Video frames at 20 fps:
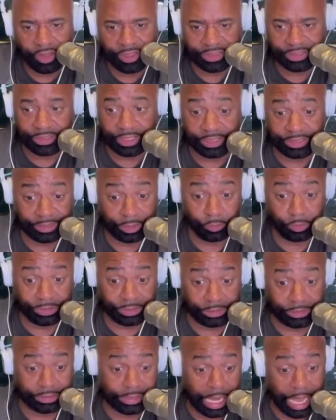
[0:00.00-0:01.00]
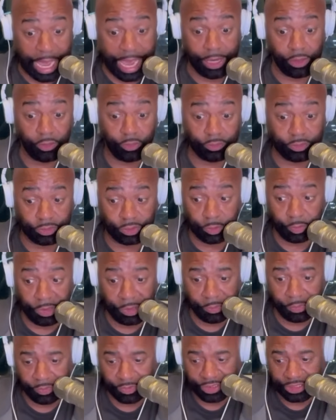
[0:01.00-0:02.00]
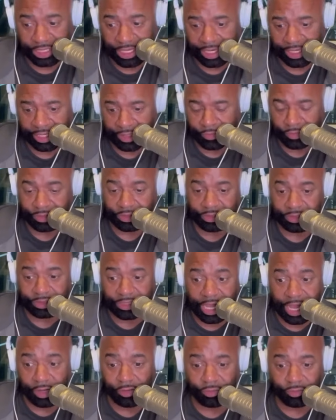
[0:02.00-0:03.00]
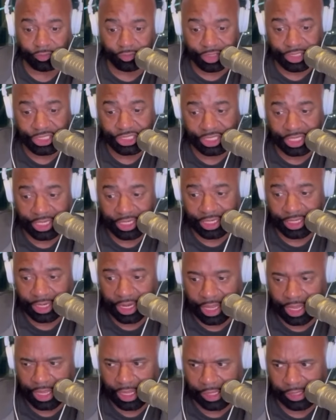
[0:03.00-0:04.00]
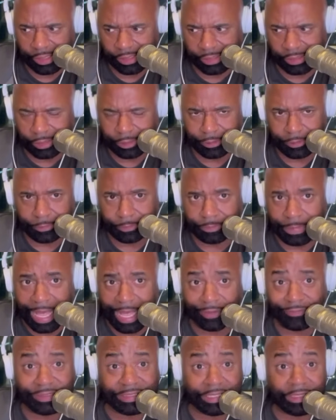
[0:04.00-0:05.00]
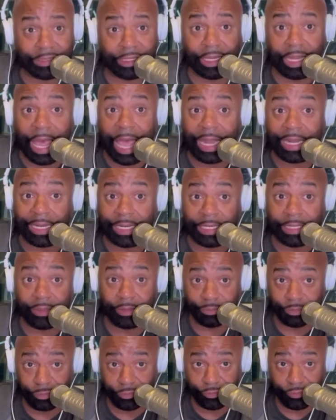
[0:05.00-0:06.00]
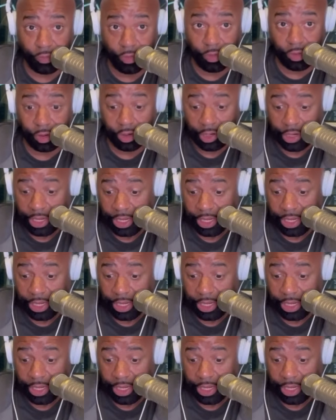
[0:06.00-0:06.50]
Is it because he was entitled? Some people were saying he was an entitled rich kid. I've seen a lot of them before.